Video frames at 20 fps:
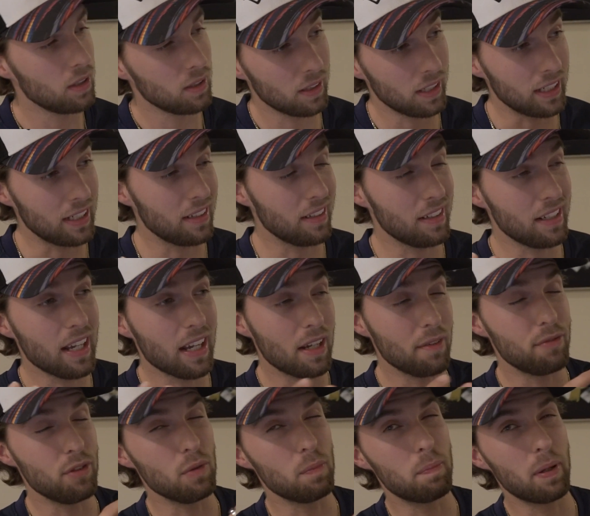Like, yeah,
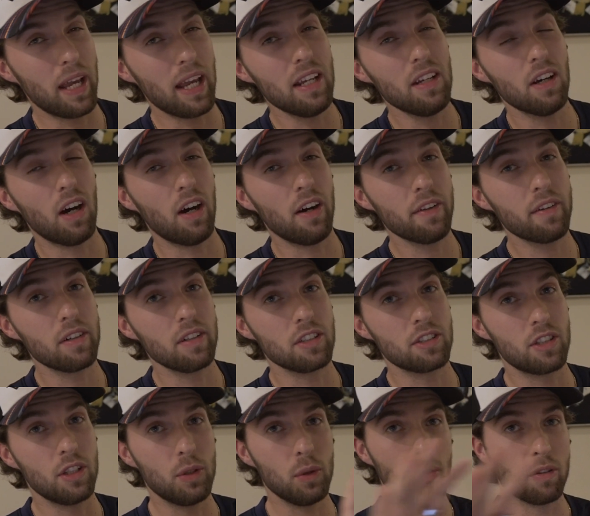if you pay others
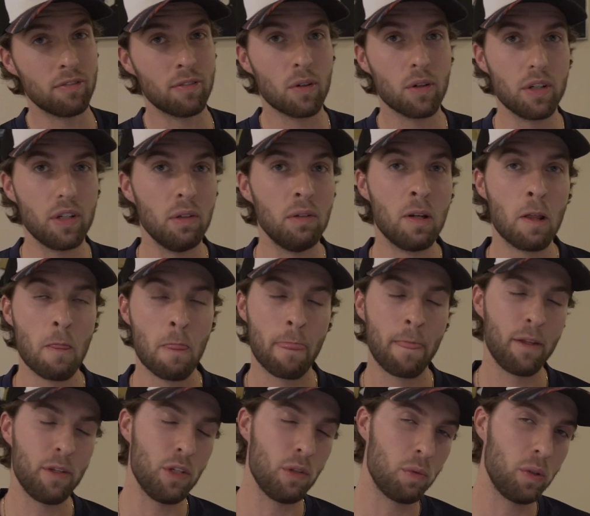to do it for you,
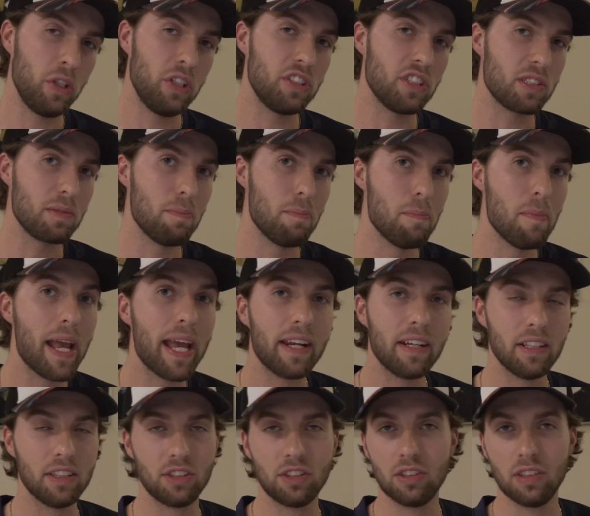you really just
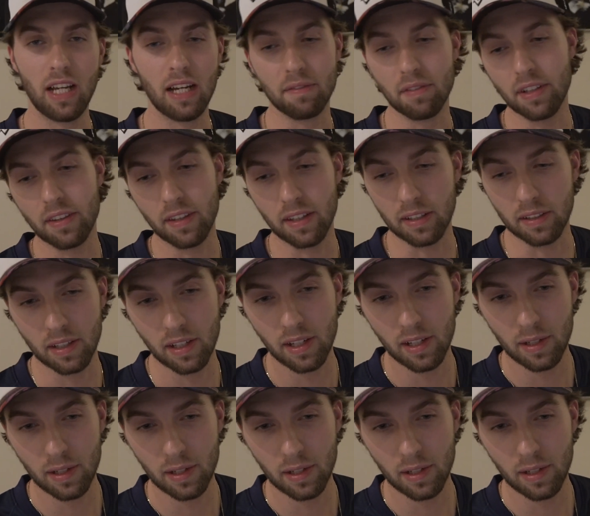manage everything.